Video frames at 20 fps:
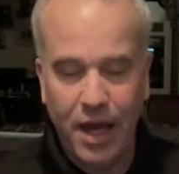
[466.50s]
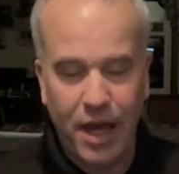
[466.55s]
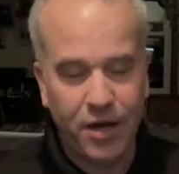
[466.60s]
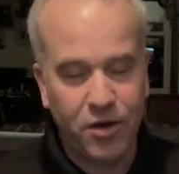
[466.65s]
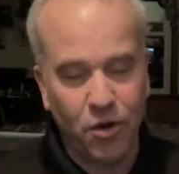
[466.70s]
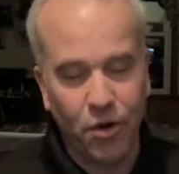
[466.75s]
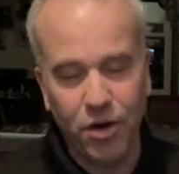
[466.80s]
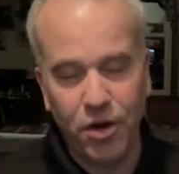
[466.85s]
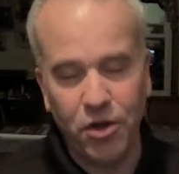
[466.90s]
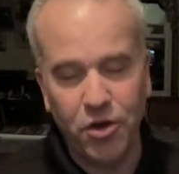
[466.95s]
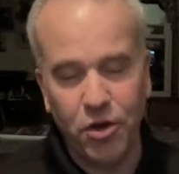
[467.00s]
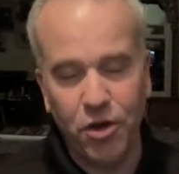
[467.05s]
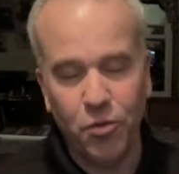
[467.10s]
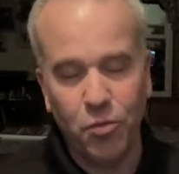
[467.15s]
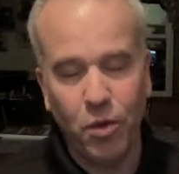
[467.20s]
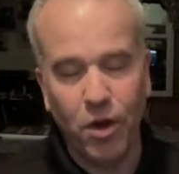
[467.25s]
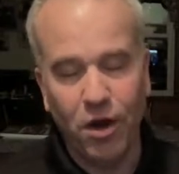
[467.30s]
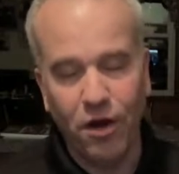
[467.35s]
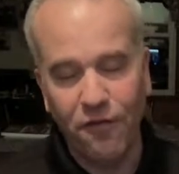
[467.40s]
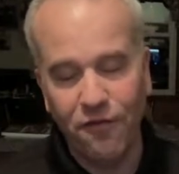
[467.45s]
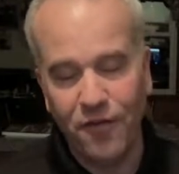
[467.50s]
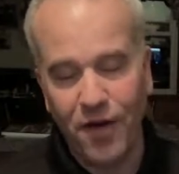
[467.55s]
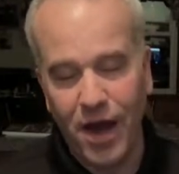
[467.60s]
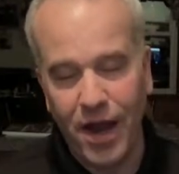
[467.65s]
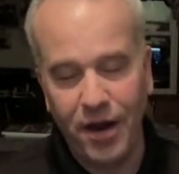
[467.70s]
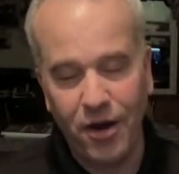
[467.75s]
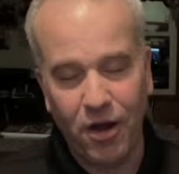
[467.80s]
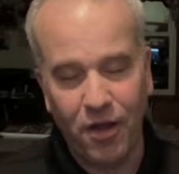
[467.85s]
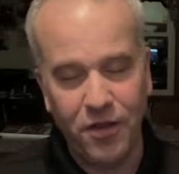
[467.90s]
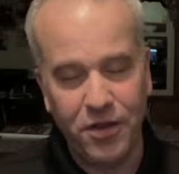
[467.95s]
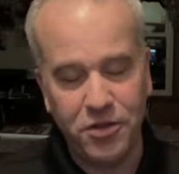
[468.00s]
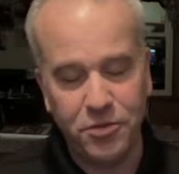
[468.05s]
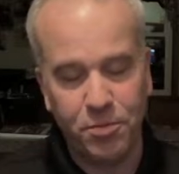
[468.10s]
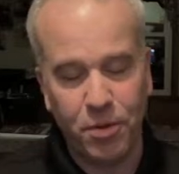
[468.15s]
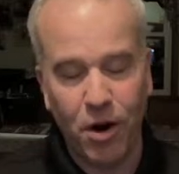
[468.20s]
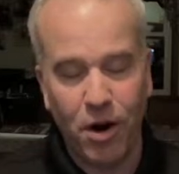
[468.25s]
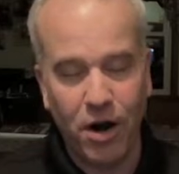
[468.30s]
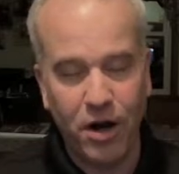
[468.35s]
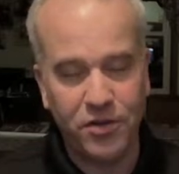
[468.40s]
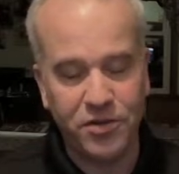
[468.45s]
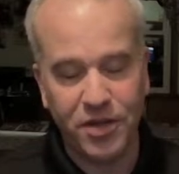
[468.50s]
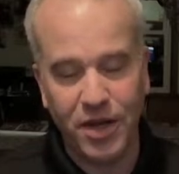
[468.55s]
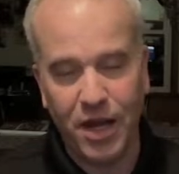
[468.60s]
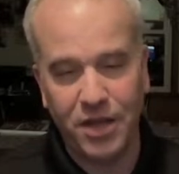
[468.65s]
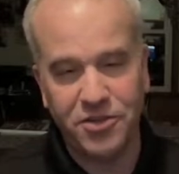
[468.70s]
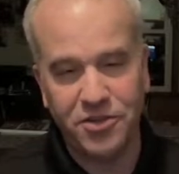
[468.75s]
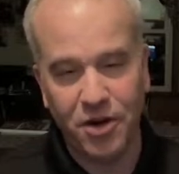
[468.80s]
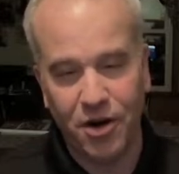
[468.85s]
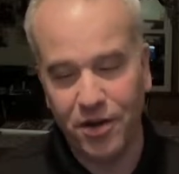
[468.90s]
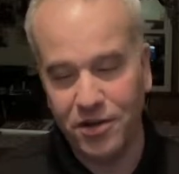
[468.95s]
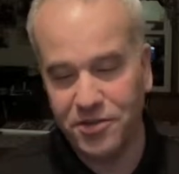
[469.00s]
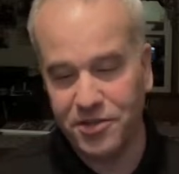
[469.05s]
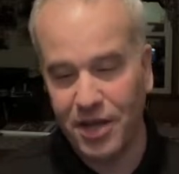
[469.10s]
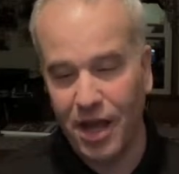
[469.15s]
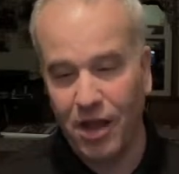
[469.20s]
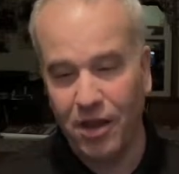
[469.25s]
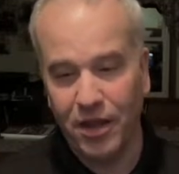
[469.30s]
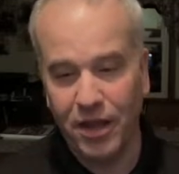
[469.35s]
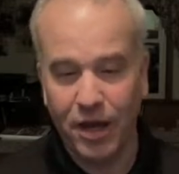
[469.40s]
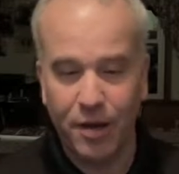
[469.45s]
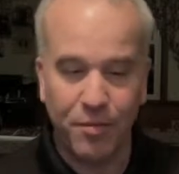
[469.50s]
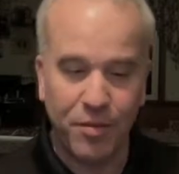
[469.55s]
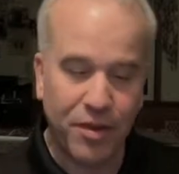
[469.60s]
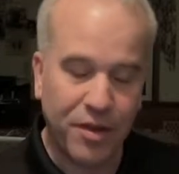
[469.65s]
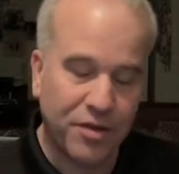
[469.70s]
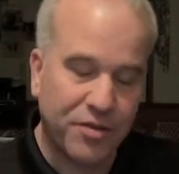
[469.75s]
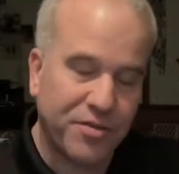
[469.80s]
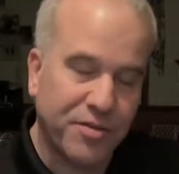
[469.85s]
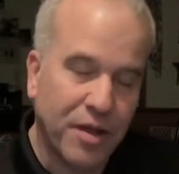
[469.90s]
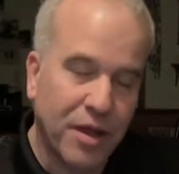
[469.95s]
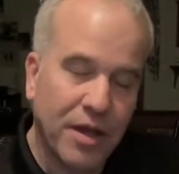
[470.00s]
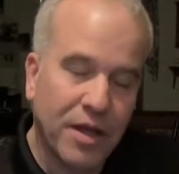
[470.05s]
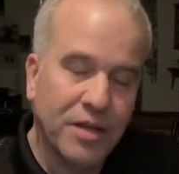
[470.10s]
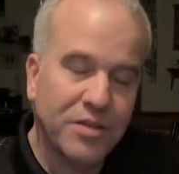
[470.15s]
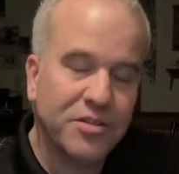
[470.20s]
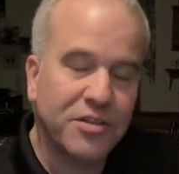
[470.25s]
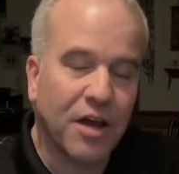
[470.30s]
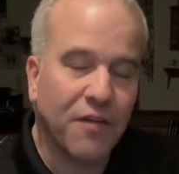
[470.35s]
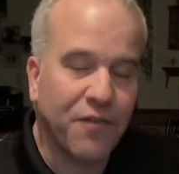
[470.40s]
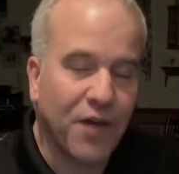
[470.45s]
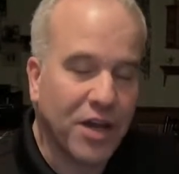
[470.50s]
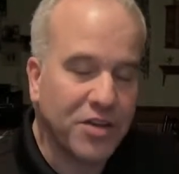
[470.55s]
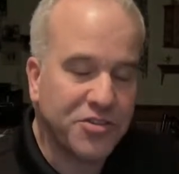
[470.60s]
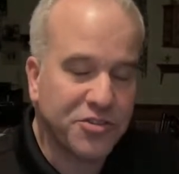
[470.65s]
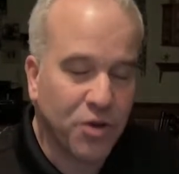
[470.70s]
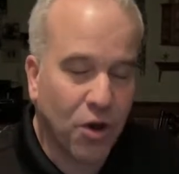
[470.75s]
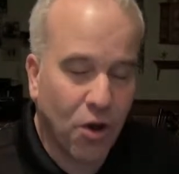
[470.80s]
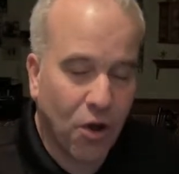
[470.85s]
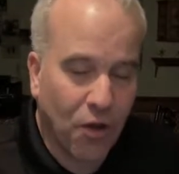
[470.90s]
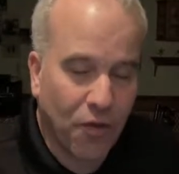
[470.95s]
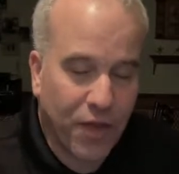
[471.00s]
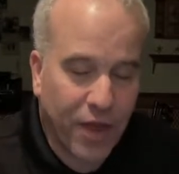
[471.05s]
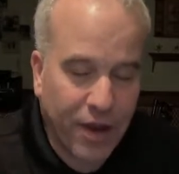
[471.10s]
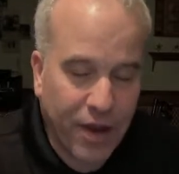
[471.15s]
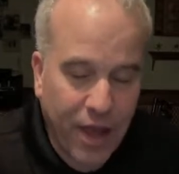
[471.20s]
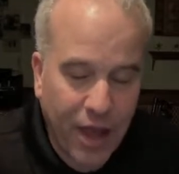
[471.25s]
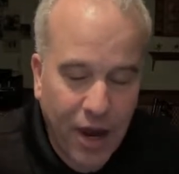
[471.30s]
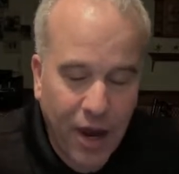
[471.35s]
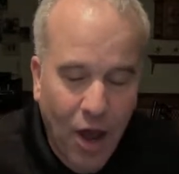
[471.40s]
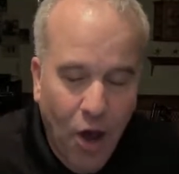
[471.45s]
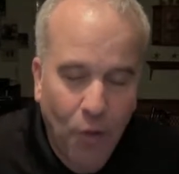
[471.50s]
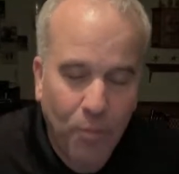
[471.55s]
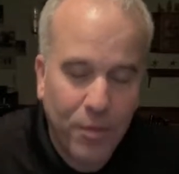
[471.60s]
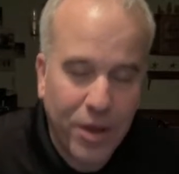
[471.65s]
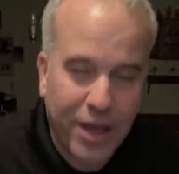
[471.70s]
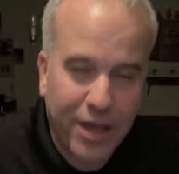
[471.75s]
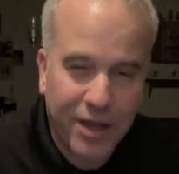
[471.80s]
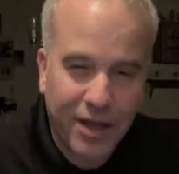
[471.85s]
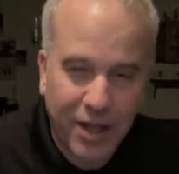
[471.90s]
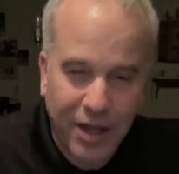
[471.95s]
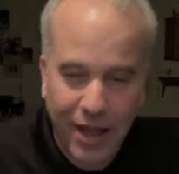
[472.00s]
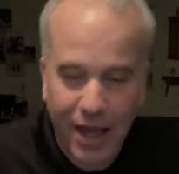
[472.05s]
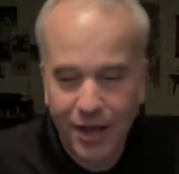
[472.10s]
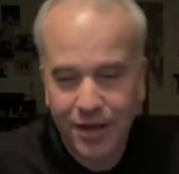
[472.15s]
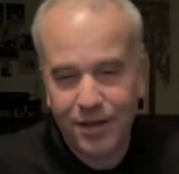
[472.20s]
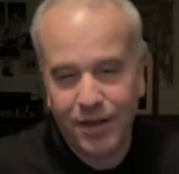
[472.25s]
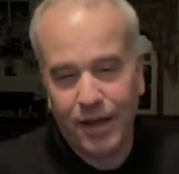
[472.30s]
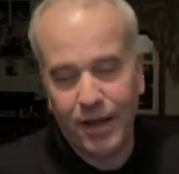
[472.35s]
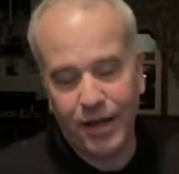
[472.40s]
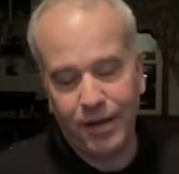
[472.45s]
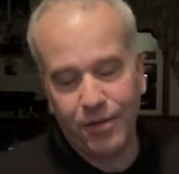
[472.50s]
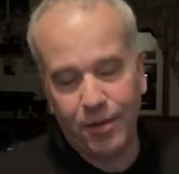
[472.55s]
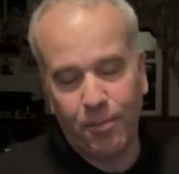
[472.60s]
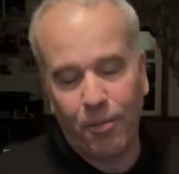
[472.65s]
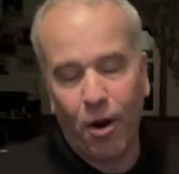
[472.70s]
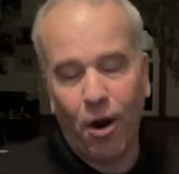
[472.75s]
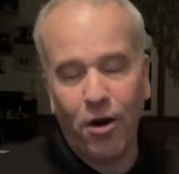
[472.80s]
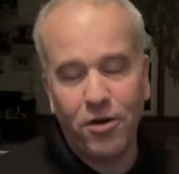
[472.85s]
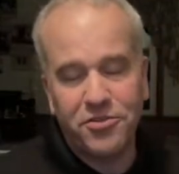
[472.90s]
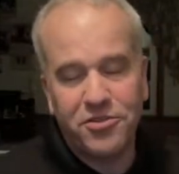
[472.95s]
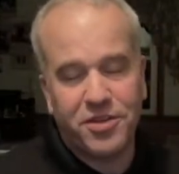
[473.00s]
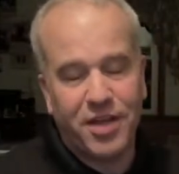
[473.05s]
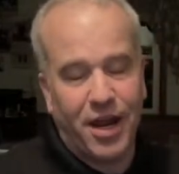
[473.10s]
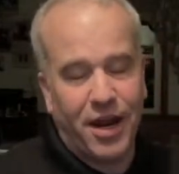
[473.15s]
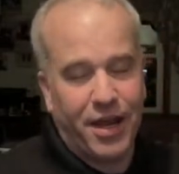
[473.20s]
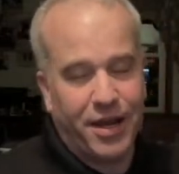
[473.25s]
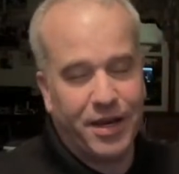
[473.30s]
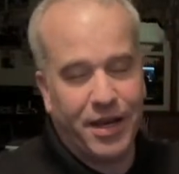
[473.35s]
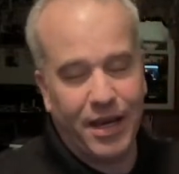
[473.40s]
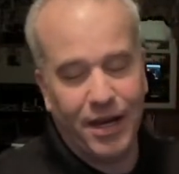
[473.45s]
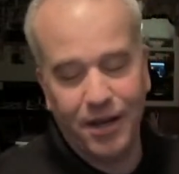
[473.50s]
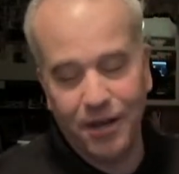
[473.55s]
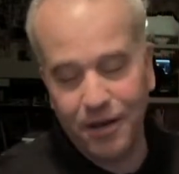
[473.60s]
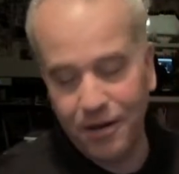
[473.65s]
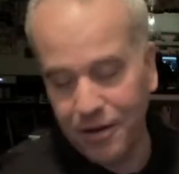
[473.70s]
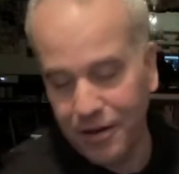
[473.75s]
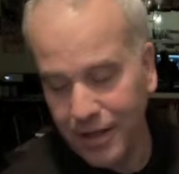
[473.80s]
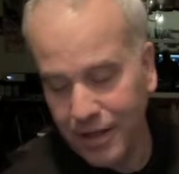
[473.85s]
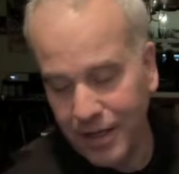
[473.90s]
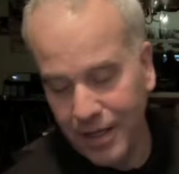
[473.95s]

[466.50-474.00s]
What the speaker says: I'd go to Goodwill, find all these parts, and I started selling them. And that's stuff I sold that had helped me collect the parts that I needed.